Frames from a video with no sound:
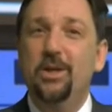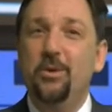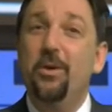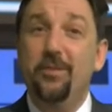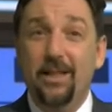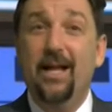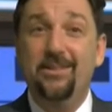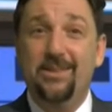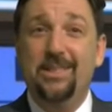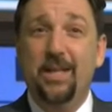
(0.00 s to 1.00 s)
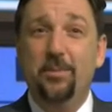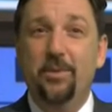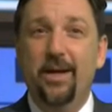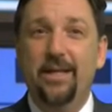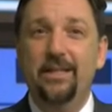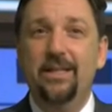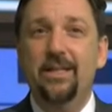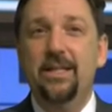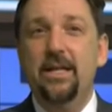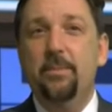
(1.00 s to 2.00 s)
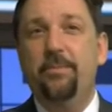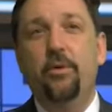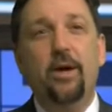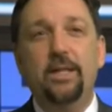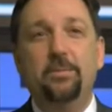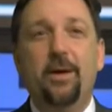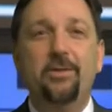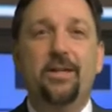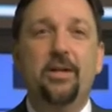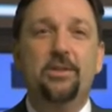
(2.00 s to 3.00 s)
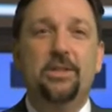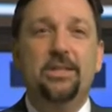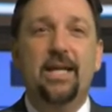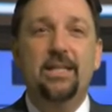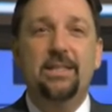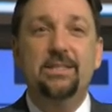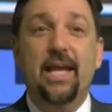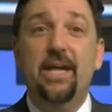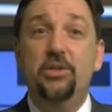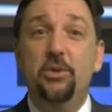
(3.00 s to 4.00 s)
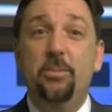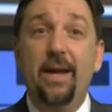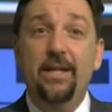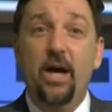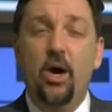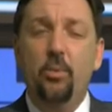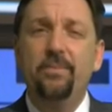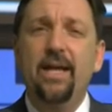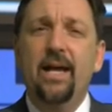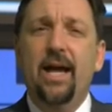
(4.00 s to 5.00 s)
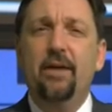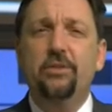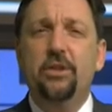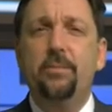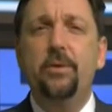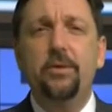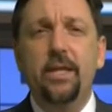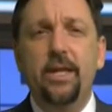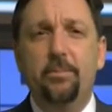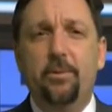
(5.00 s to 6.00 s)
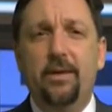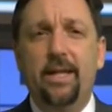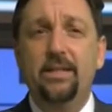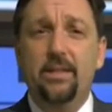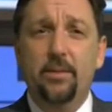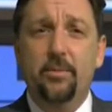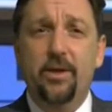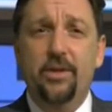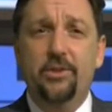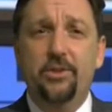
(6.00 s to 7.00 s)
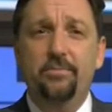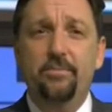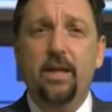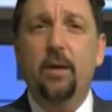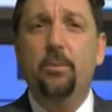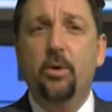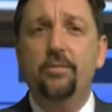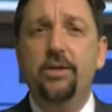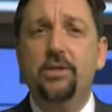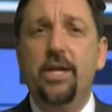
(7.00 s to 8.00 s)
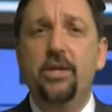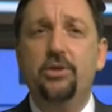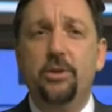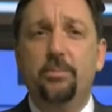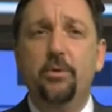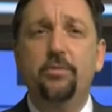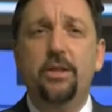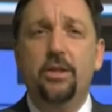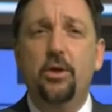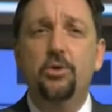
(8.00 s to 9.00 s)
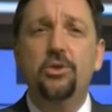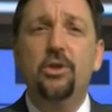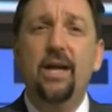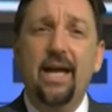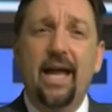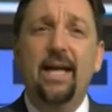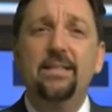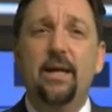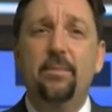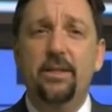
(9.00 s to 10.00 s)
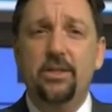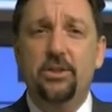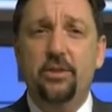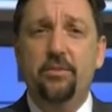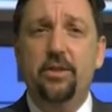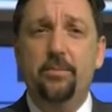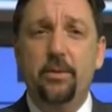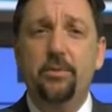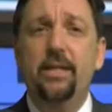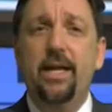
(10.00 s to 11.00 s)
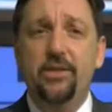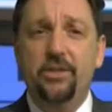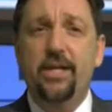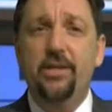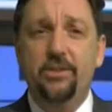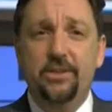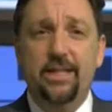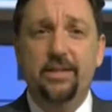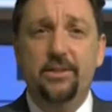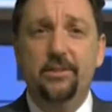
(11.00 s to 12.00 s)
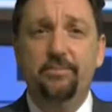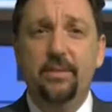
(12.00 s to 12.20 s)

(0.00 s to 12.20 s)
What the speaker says: We have a lot to celebrate. Before I expound on our successes, as you may know, after community input and deliberation, our Board of Education approved the closure and demolition of the Community Education Center.